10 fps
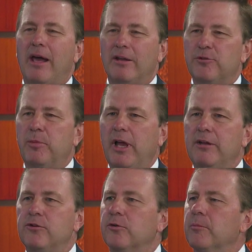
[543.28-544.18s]
I
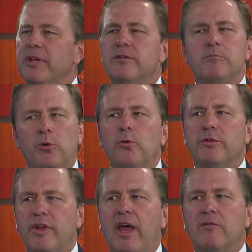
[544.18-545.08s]
explain to them it's
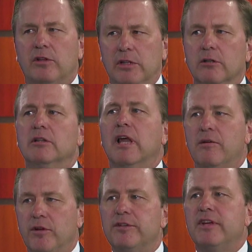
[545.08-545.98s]
important to have a little
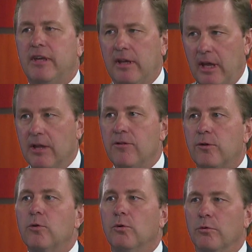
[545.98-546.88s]
levity in the
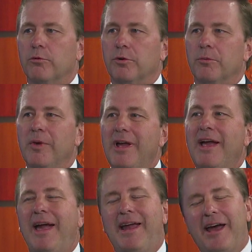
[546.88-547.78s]
courtroom.
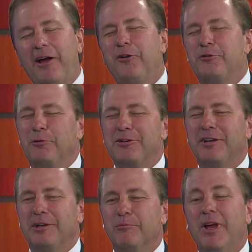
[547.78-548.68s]
And I also will
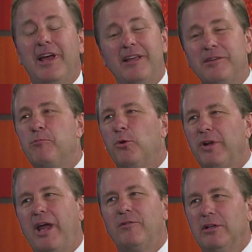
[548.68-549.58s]
tell them it's
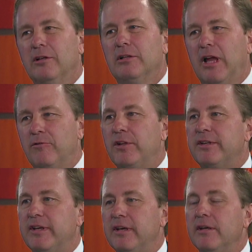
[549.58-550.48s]
important to have a little
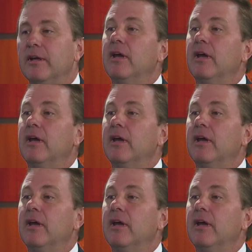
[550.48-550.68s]
levity